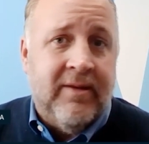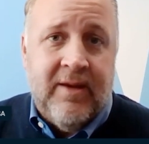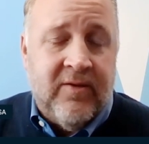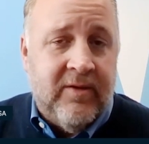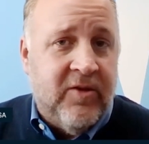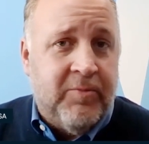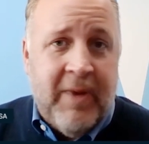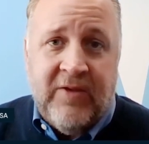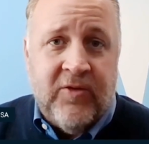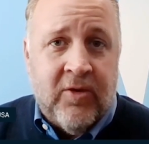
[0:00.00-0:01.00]
These
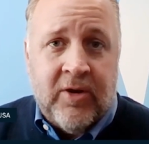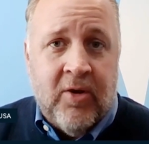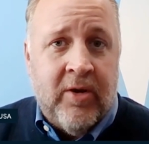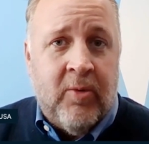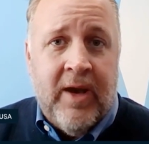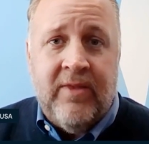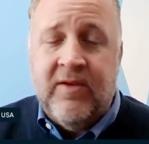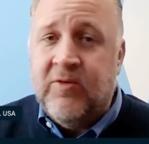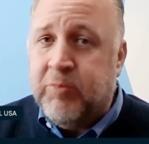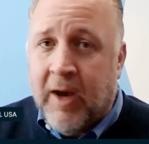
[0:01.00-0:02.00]
spaces aren't going away.
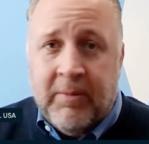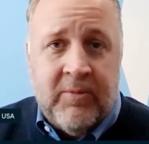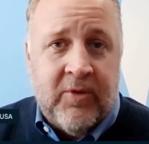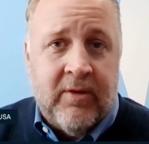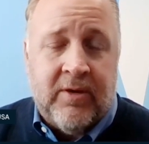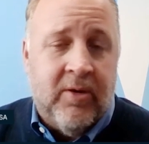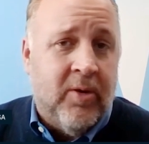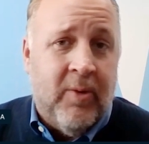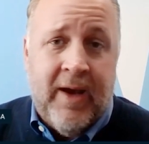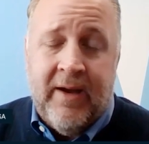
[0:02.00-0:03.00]
These problems aren't going
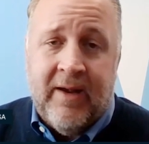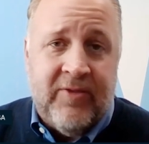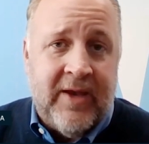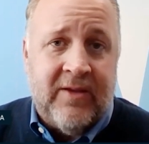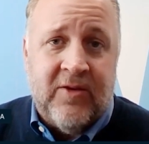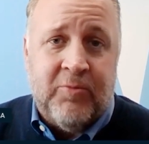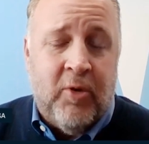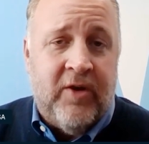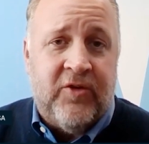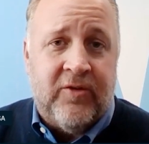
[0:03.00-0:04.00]
away. And I think at this
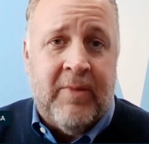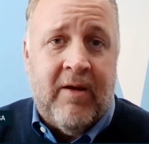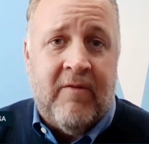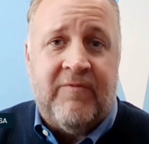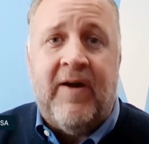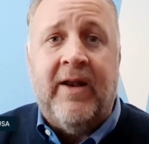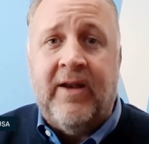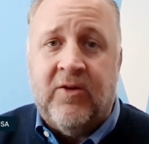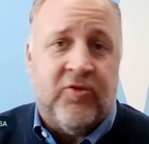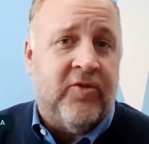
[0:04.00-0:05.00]
point, it's just a matter of
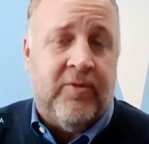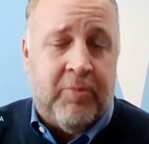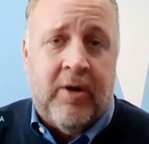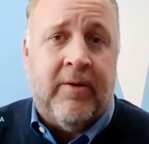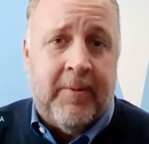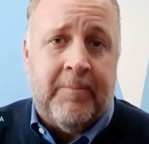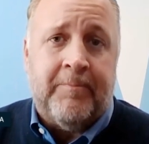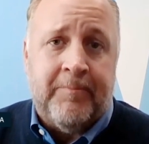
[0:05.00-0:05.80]
finding a trusted partner.